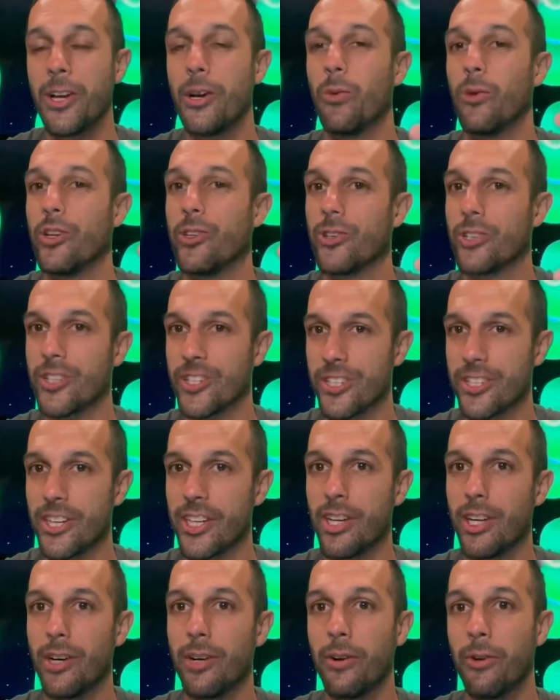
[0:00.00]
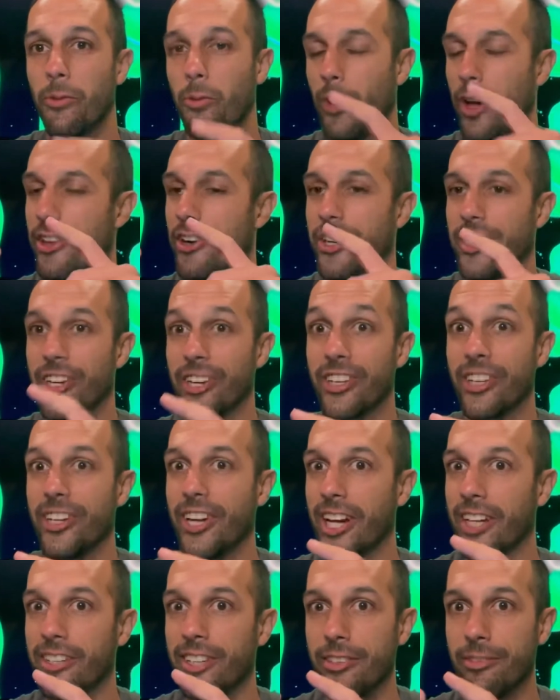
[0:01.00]
when you consider whether you're
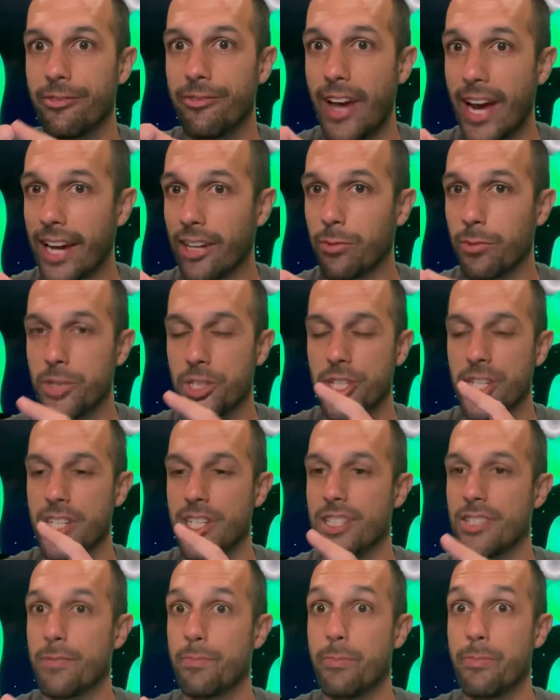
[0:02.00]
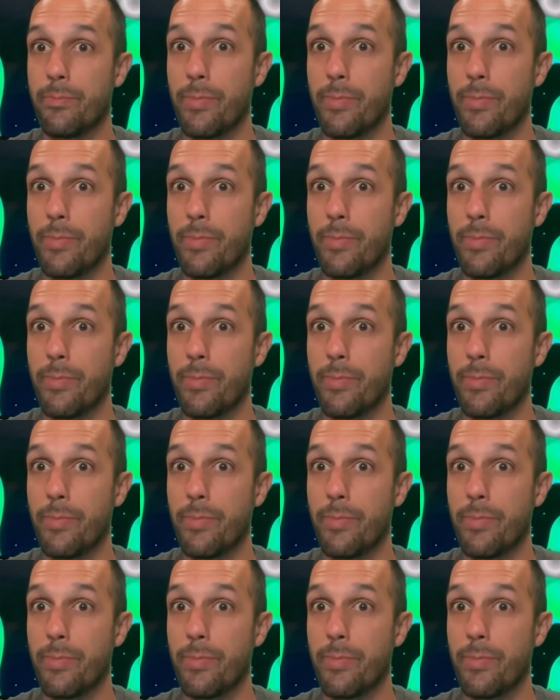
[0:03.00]
connecting fax machines,